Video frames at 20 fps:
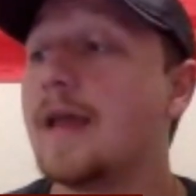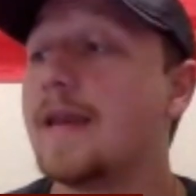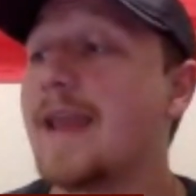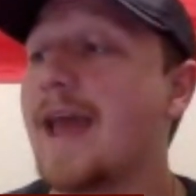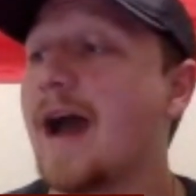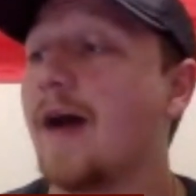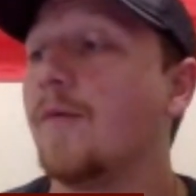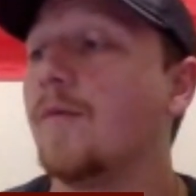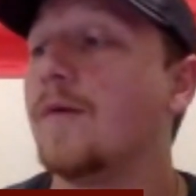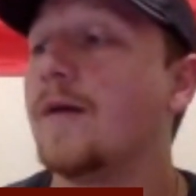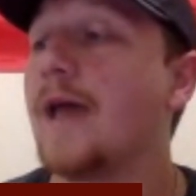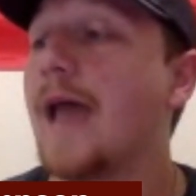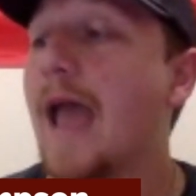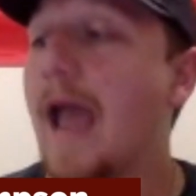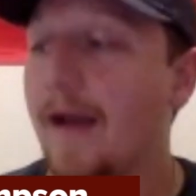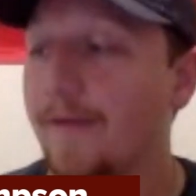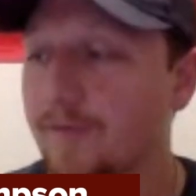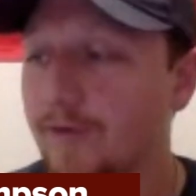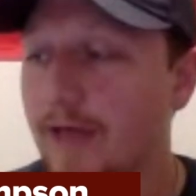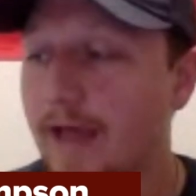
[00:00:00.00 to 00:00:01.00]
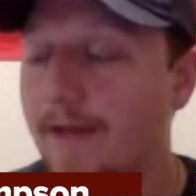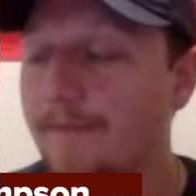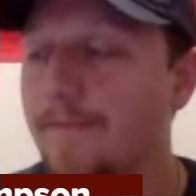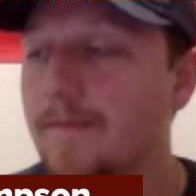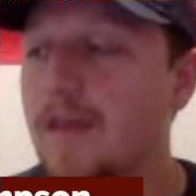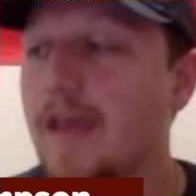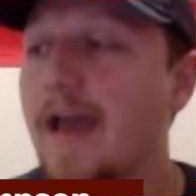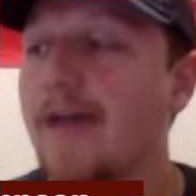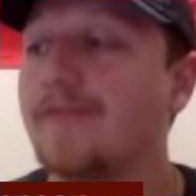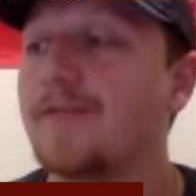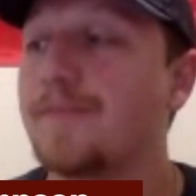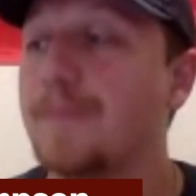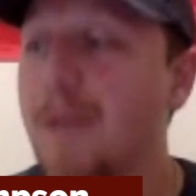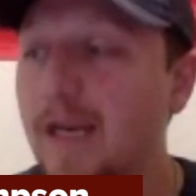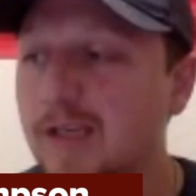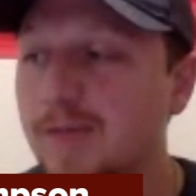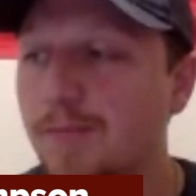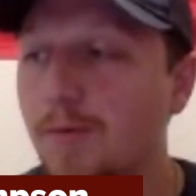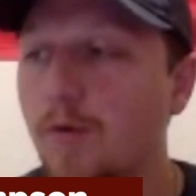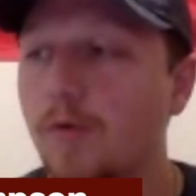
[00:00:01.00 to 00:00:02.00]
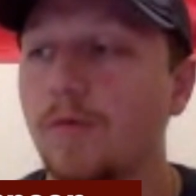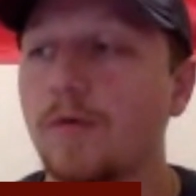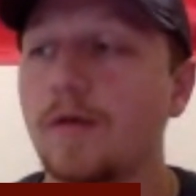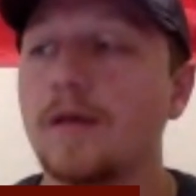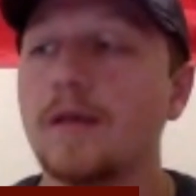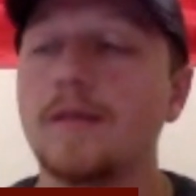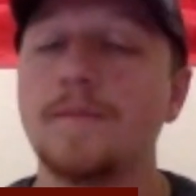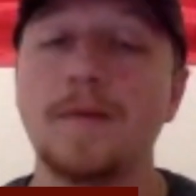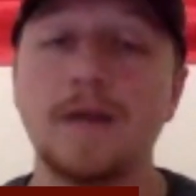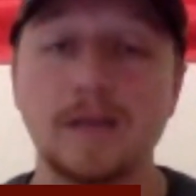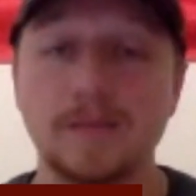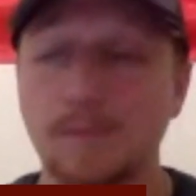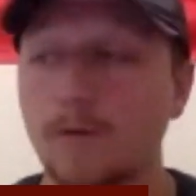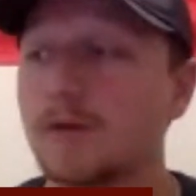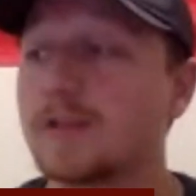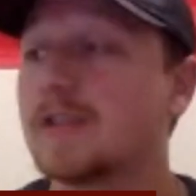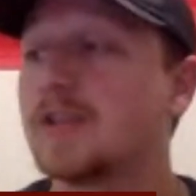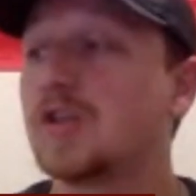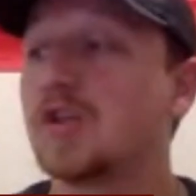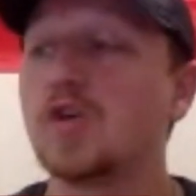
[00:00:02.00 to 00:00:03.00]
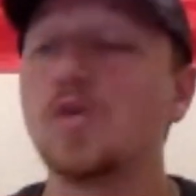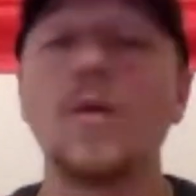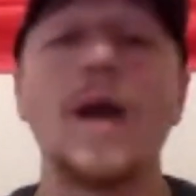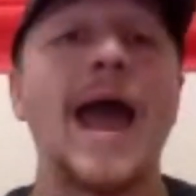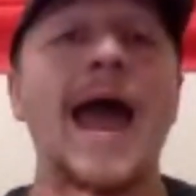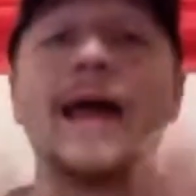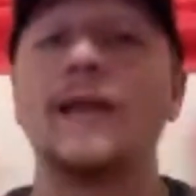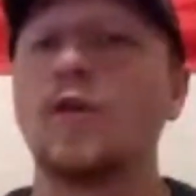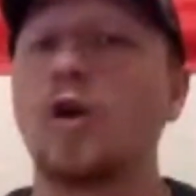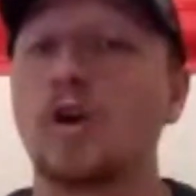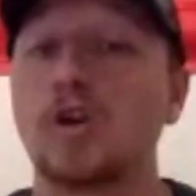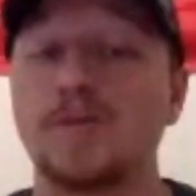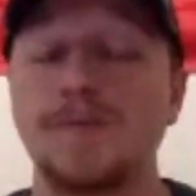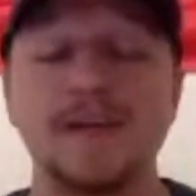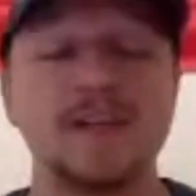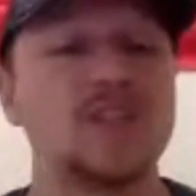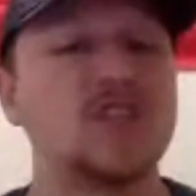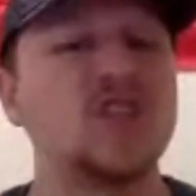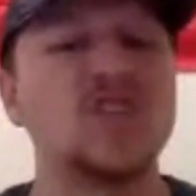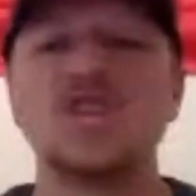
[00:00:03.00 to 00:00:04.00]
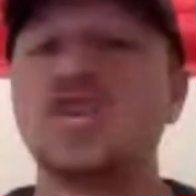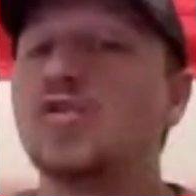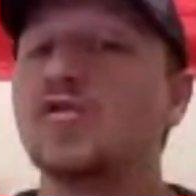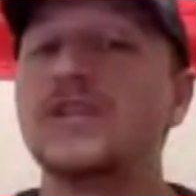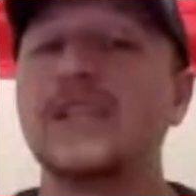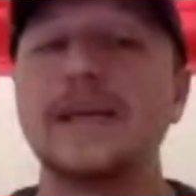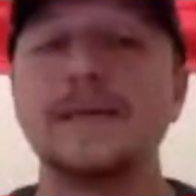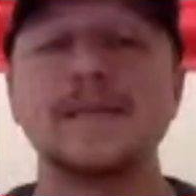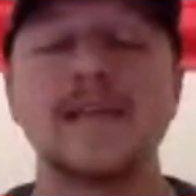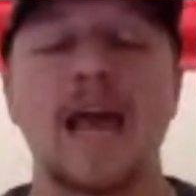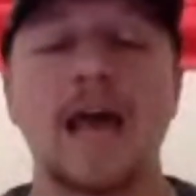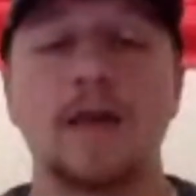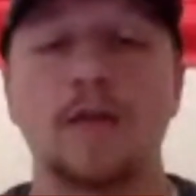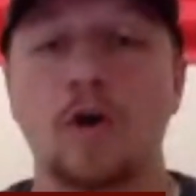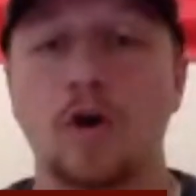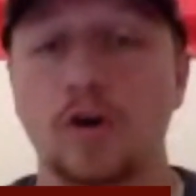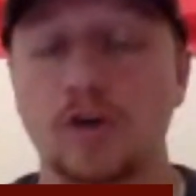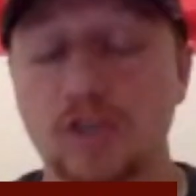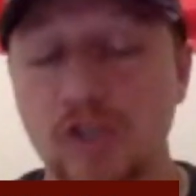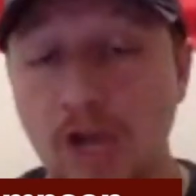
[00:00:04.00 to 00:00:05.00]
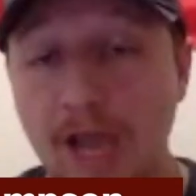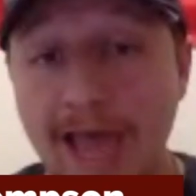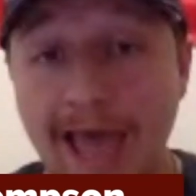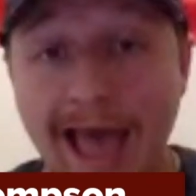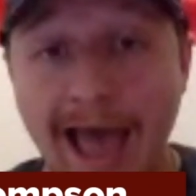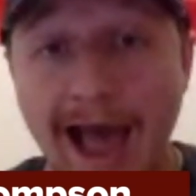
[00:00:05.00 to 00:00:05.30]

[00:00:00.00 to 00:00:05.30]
Now, after that, you have the Peach Bowl. Peach Bowl is two at-large bids. There's two teams at large.